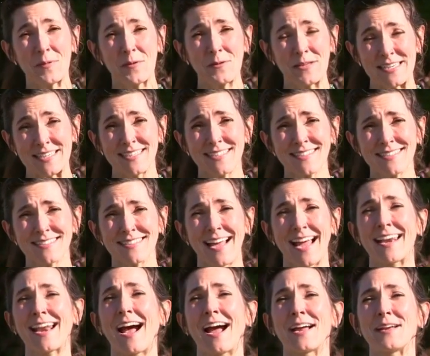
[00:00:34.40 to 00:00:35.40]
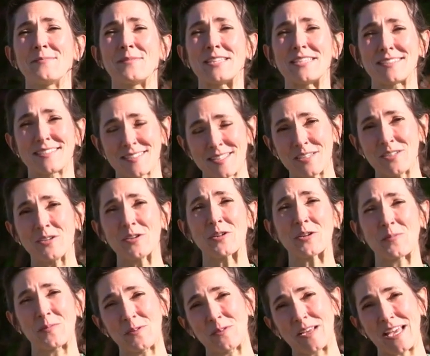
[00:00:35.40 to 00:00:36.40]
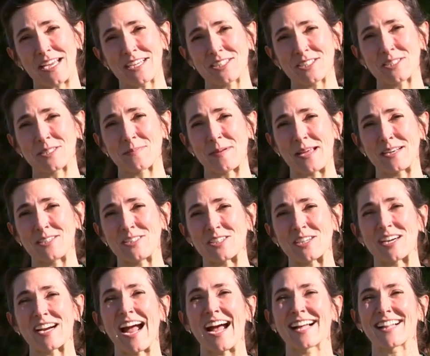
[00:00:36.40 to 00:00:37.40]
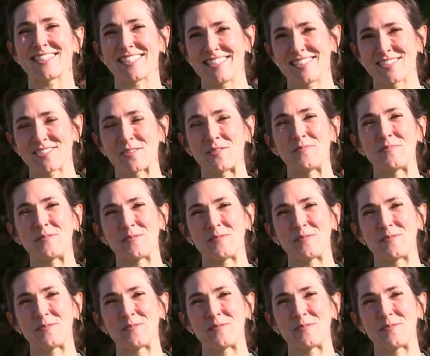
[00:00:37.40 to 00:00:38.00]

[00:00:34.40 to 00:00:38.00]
Voghese, and I am the Senior Communications Manager at Glenstone